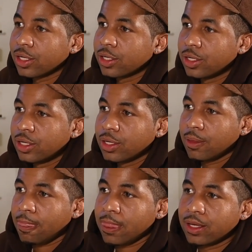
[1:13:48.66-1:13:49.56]
And
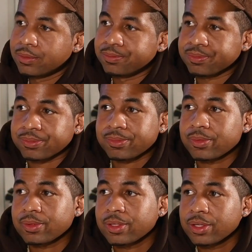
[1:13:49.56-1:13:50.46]
it shows, man. The
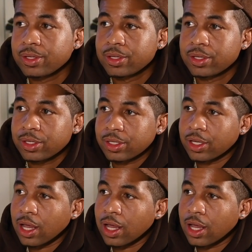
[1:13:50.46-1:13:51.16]
proof is in the pudding, bro.